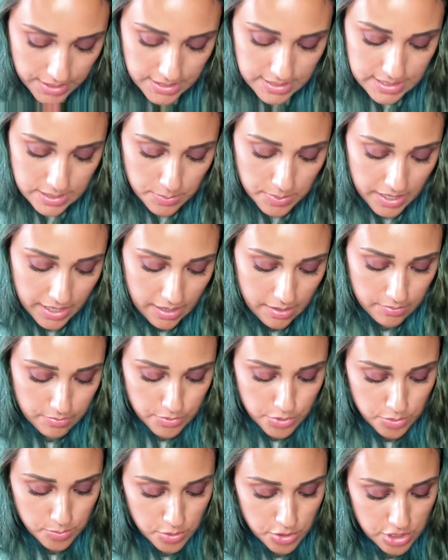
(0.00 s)
Then we have
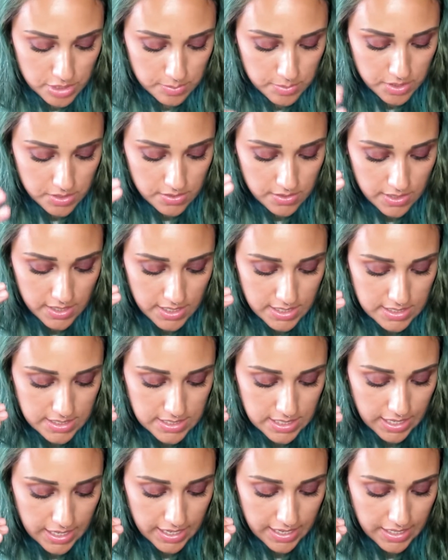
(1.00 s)
two more shimmers.
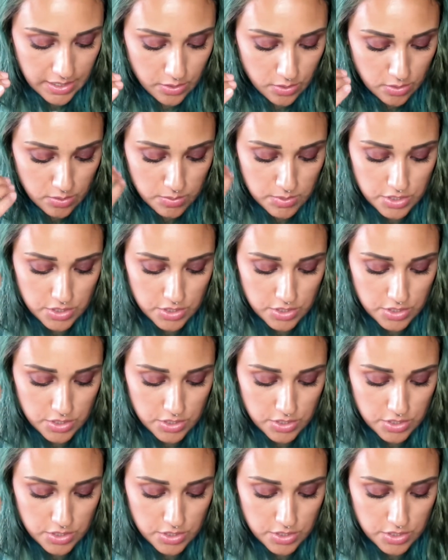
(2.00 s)
Entitled,